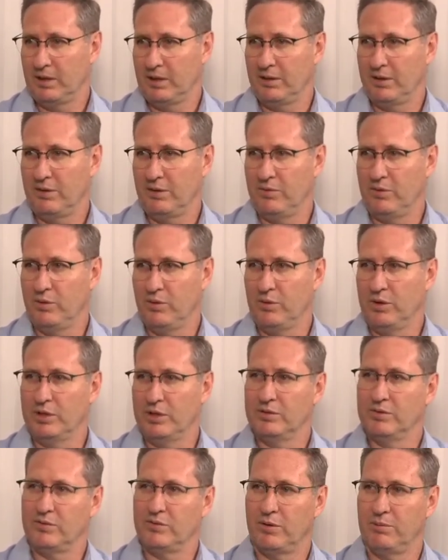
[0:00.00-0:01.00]
the, the view
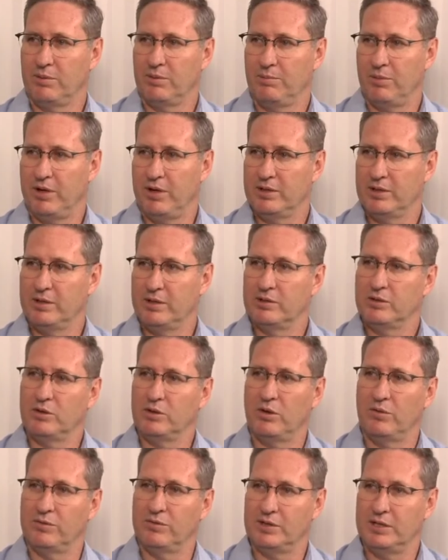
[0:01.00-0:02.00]
is from the president
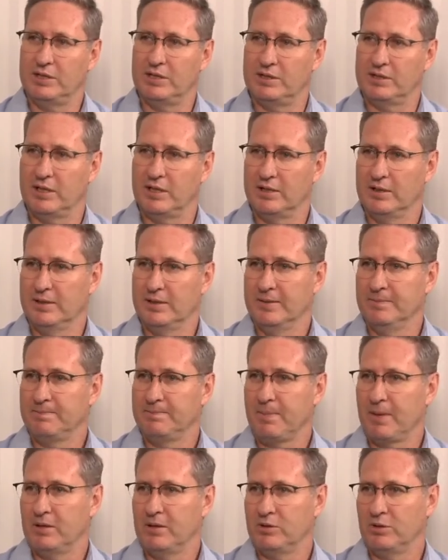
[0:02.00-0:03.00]
of CISA,
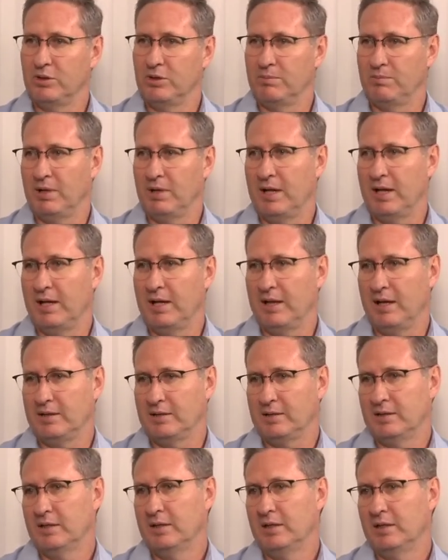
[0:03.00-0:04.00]
Sugan Pillay,
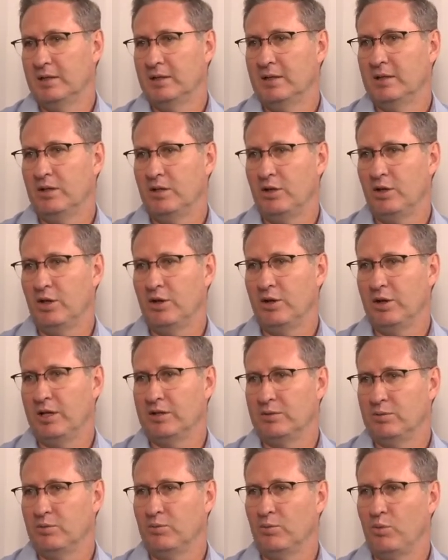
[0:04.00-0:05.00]
that you know,
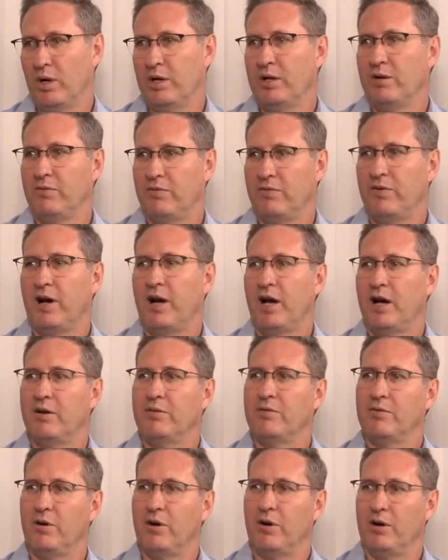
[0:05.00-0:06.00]
there's one in
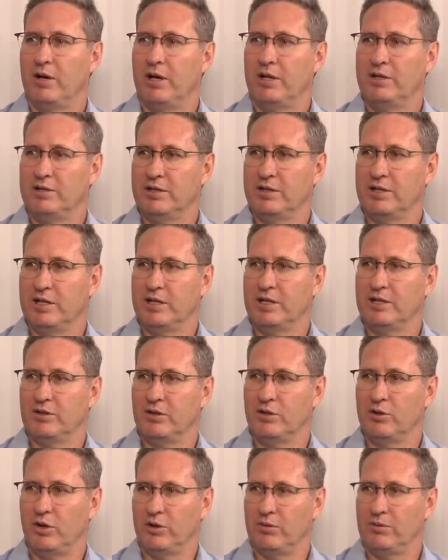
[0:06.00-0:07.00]
five engineers
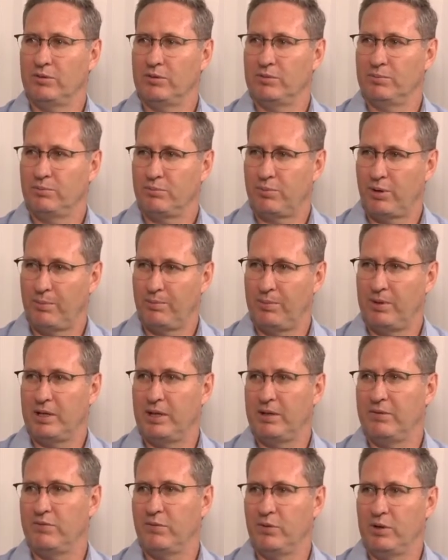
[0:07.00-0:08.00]
are not
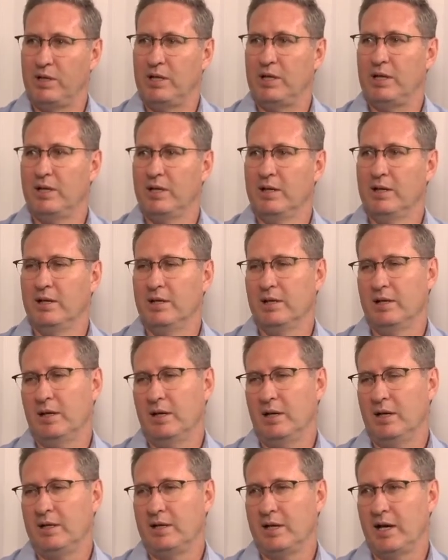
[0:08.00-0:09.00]
properly, fully
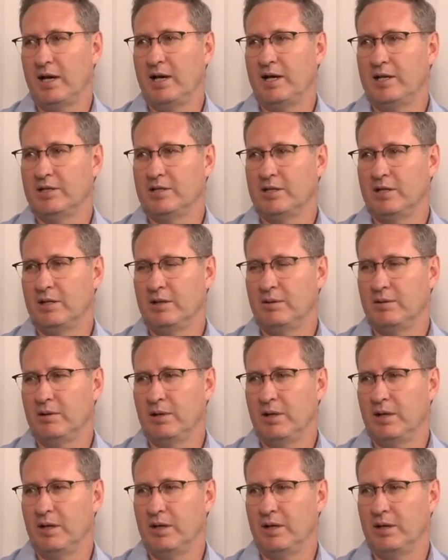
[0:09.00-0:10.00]
engaged
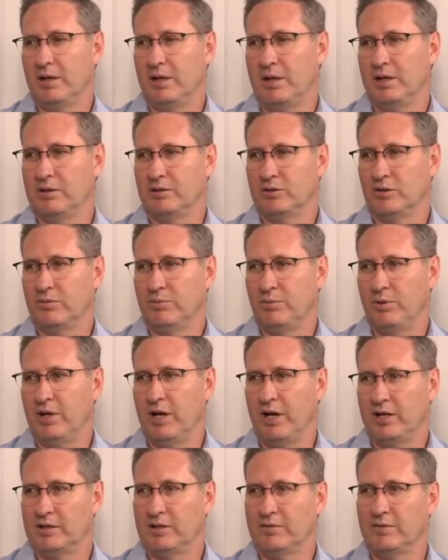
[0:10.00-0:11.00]
in, uh, in sort of
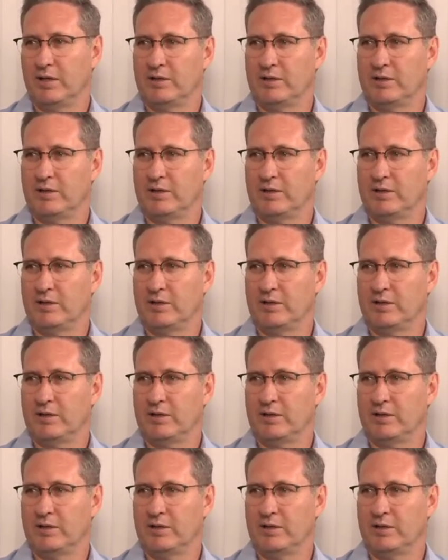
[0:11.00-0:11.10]
productive